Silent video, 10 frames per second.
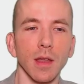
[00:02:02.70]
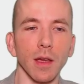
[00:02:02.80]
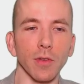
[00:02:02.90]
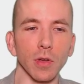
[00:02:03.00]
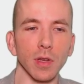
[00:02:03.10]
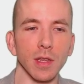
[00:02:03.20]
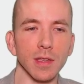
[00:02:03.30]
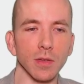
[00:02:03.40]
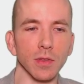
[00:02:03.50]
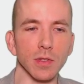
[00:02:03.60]
if you're looking at this
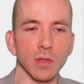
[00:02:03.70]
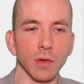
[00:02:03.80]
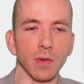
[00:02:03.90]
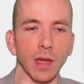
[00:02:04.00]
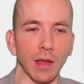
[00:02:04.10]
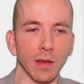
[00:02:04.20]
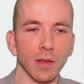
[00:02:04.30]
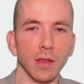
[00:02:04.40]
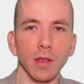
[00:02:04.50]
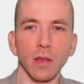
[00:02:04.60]
on the
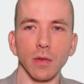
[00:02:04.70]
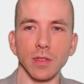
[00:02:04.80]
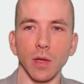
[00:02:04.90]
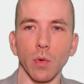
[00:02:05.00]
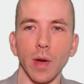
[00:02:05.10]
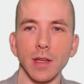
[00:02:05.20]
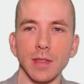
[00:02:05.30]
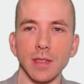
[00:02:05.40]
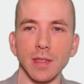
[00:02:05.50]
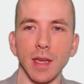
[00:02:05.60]
screen, you'll say, well, why does
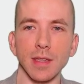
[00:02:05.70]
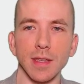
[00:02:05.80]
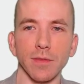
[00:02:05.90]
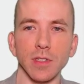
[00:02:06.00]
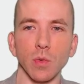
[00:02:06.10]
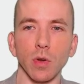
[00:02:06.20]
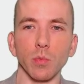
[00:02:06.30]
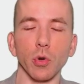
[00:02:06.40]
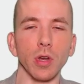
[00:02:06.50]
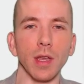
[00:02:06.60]
it say
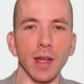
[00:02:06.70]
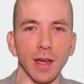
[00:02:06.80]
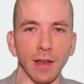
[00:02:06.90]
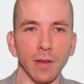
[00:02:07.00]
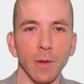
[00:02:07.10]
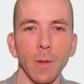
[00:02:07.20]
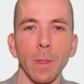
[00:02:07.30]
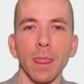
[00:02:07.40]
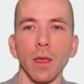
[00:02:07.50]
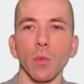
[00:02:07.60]
71.9?
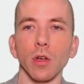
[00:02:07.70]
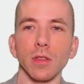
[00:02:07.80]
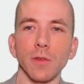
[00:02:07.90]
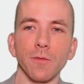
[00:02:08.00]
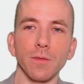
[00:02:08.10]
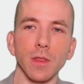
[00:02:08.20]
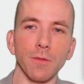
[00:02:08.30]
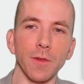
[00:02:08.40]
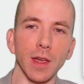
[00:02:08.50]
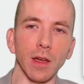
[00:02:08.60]
Well, the, the
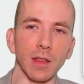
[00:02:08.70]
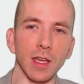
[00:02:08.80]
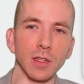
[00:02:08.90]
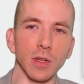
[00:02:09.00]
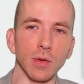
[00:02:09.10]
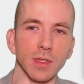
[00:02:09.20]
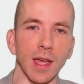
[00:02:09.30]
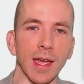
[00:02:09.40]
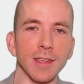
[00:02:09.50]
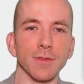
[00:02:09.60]
figure that it shows
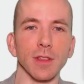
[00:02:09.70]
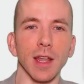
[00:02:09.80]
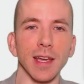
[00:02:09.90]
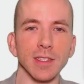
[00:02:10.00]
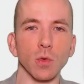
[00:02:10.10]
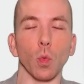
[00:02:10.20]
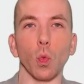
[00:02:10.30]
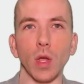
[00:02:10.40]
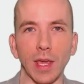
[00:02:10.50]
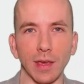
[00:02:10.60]
there is for the last
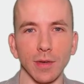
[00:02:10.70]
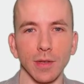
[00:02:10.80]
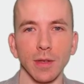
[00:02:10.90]
week,